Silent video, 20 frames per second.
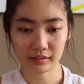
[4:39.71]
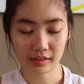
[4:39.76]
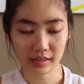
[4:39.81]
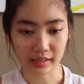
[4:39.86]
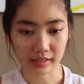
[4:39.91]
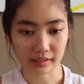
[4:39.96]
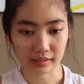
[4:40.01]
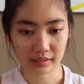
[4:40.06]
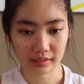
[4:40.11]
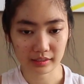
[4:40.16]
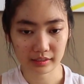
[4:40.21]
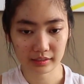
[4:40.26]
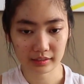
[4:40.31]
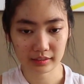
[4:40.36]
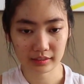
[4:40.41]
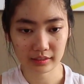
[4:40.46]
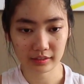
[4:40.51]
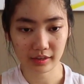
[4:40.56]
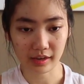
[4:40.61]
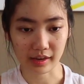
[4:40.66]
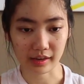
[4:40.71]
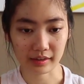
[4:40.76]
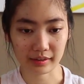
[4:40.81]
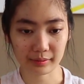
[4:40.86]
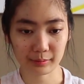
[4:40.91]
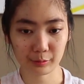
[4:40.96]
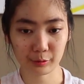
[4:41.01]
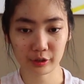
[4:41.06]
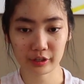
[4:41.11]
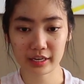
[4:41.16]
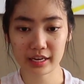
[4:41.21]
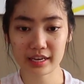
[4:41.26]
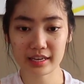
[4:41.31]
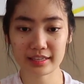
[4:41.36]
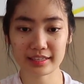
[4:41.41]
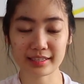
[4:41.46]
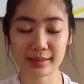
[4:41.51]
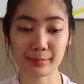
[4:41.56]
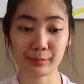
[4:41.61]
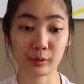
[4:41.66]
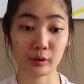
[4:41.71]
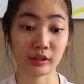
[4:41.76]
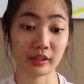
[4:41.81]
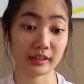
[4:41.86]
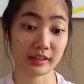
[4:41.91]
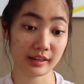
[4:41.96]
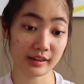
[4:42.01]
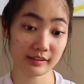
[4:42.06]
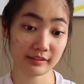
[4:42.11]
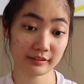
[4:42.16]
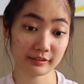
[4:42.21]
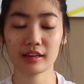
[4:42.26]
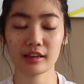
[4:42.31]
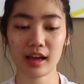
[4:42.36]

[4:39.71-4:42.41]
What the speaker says: right, okay, pretty simple enough.